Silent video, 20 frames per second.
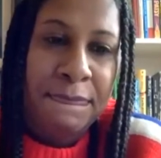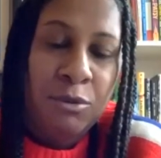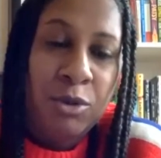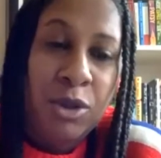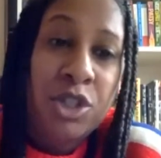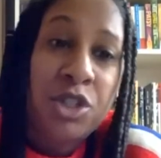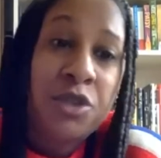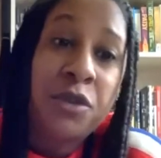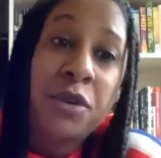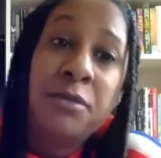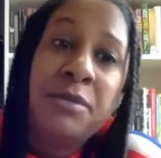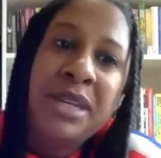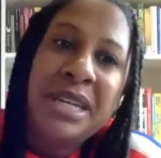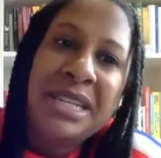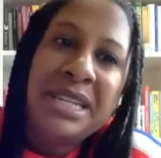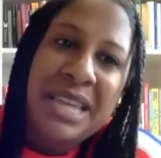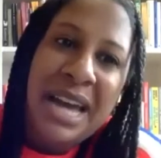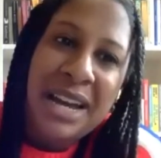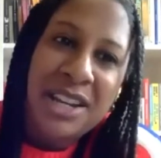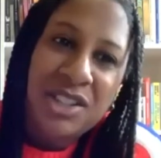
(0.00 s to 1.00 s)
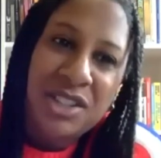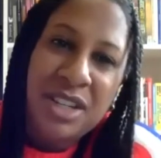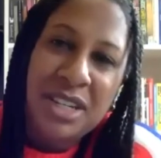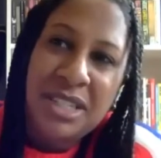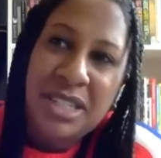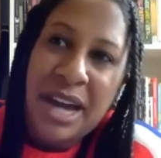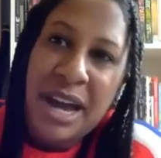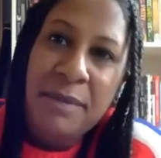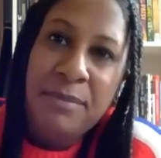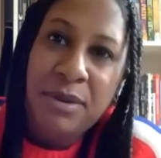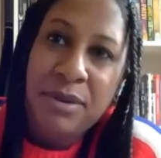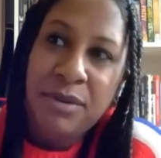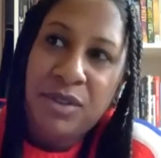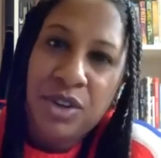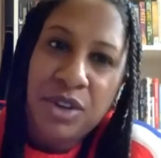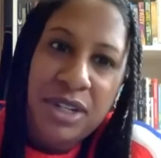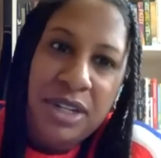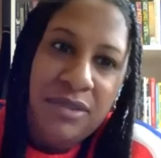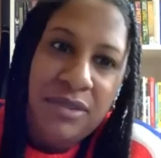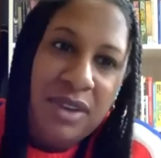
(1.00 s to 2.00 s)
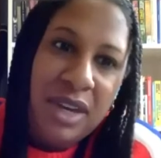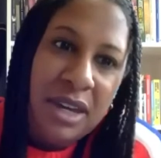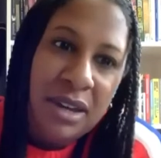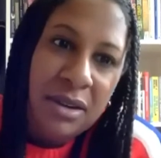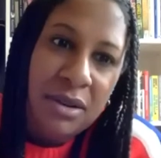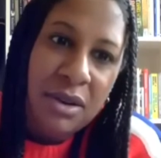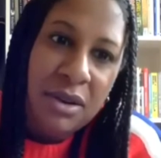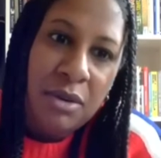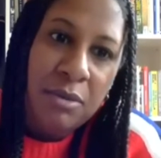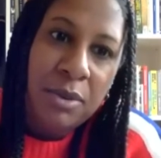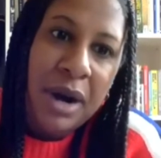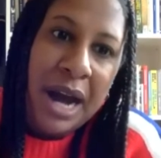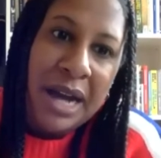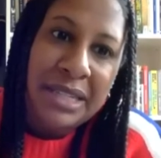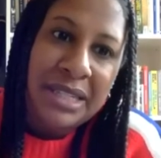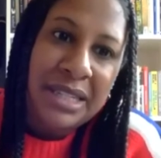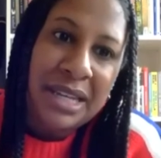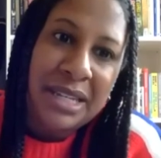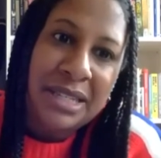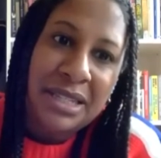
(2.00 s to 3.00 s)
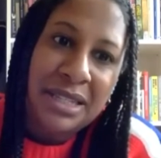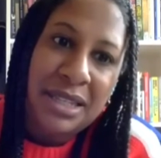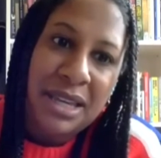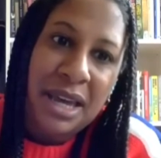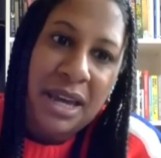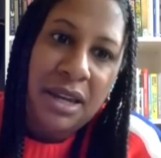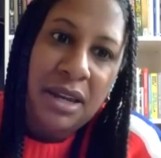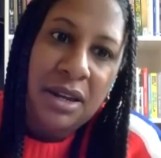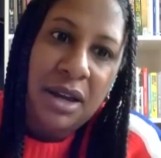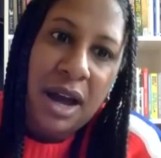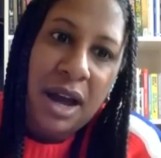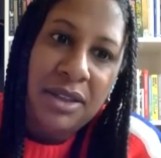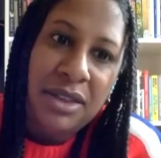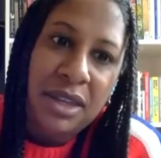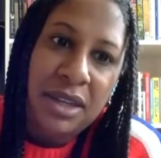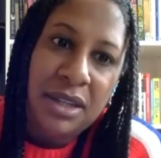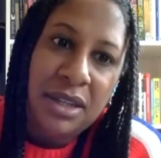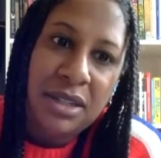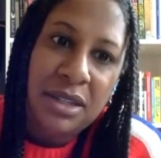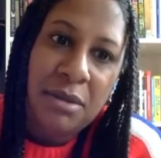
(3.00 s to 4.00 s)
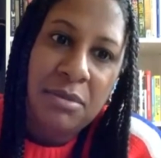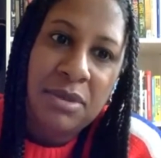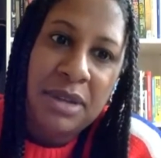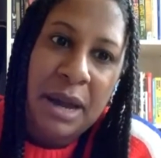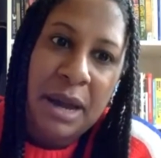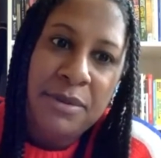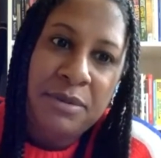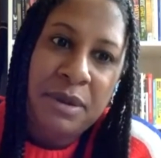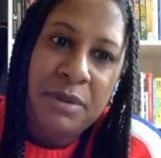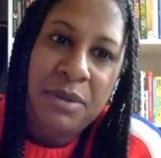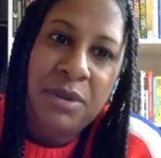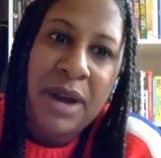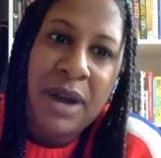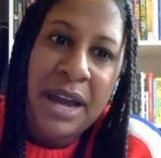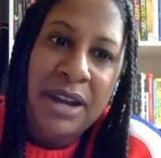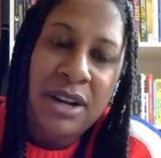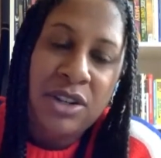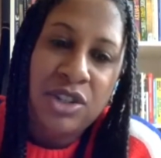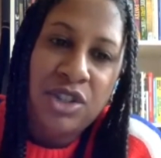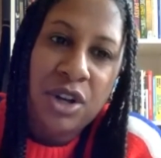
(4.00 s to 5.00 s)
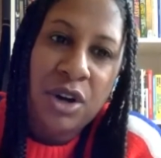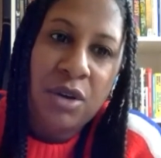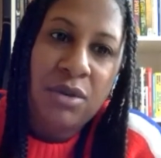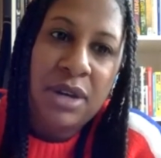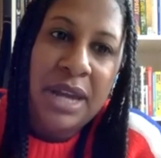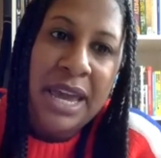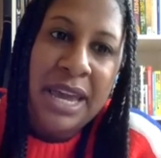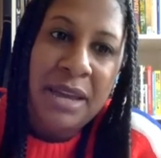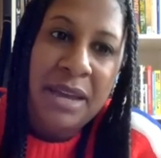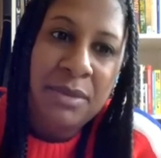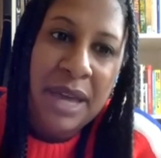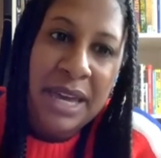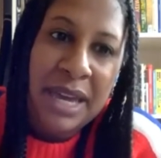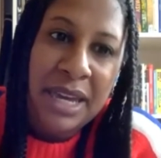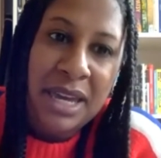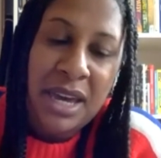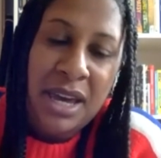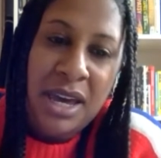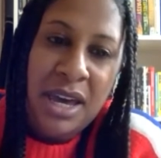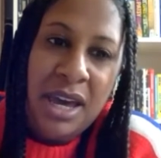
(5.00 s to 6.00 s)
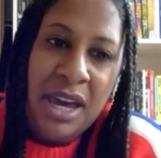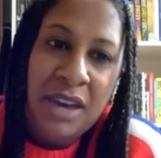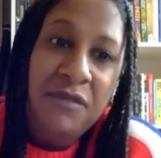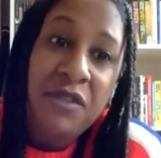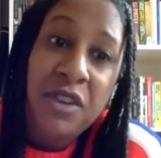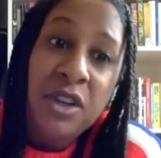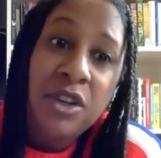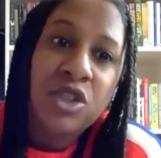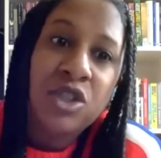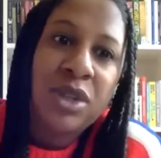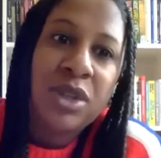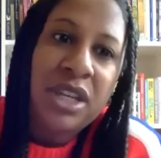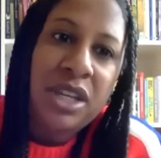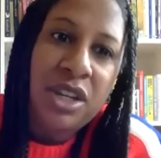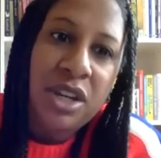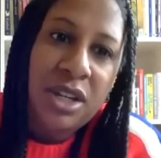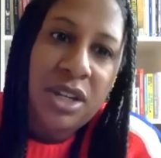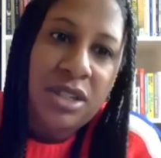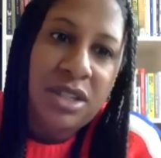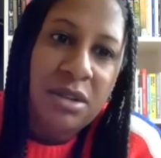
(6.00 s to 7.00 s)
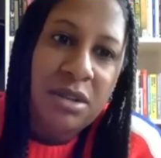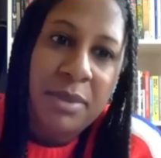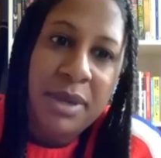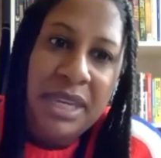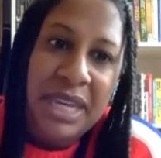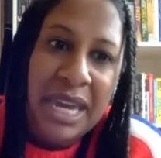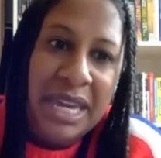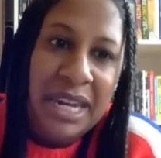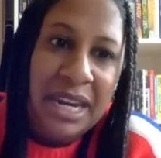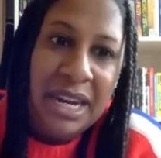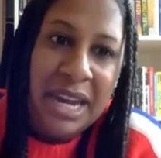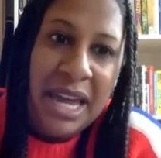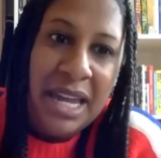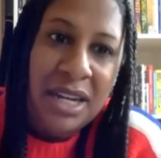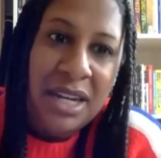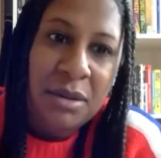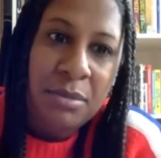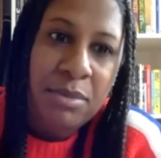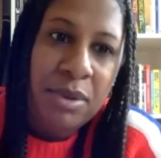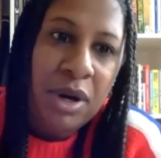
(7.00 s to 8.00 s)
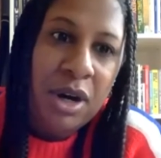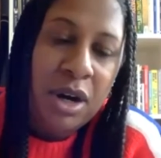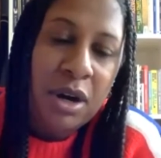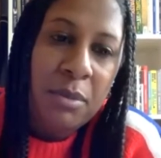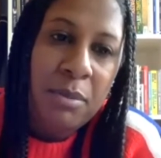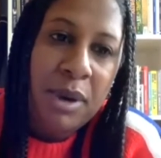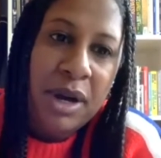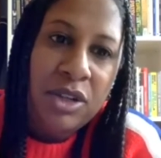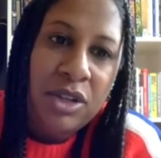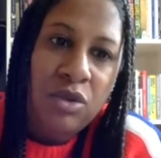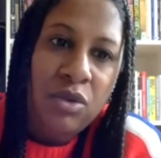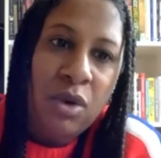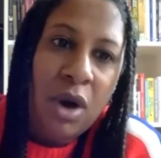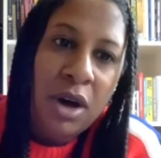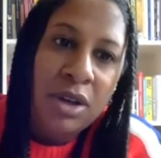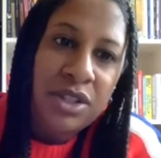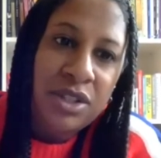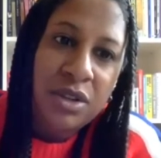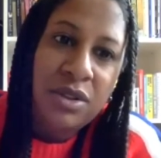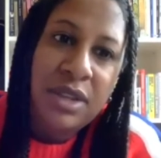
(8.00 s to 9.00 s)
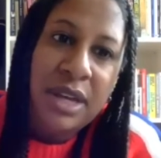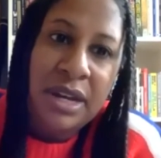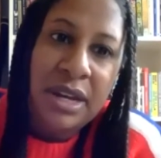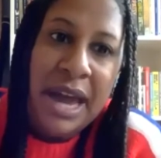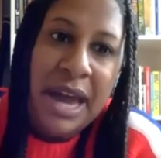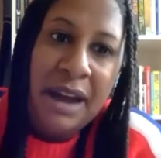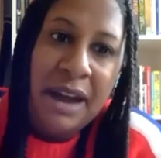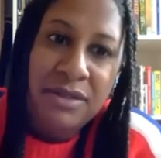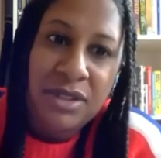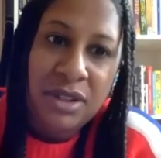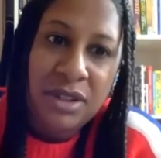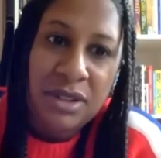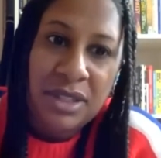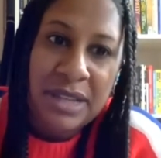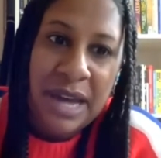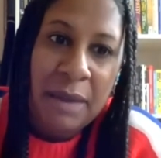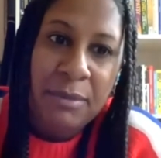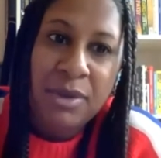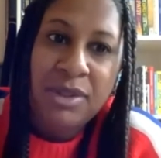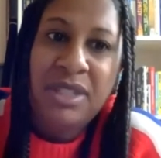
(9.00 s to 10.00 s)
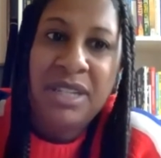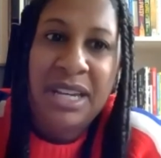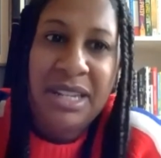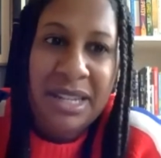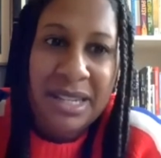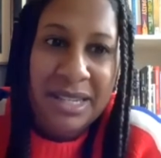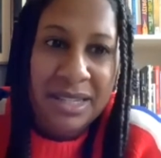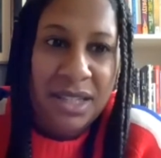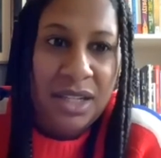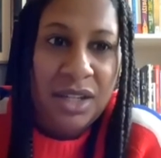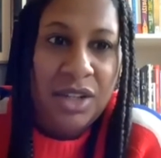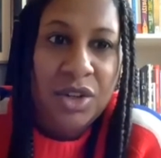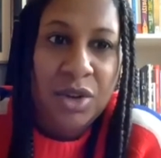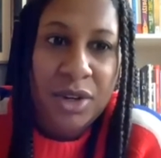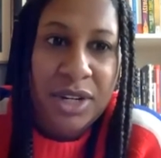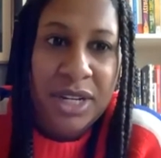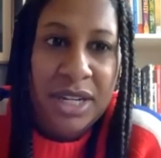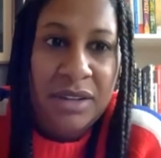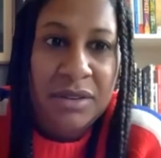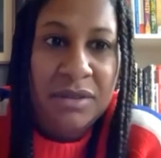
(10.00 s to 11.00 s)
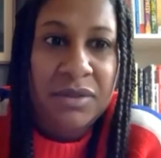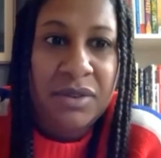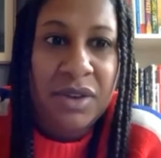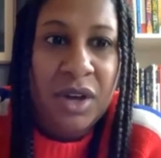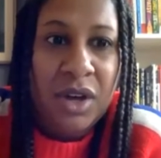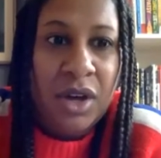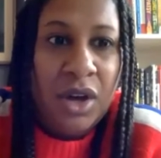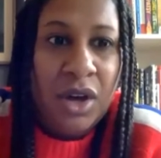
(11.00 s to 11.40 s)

which for me is actually a type of grieving process that I think sometimes maybe writers don't name. Like, it feels really good to begin and end a book, but you also then have to simultaneously grieve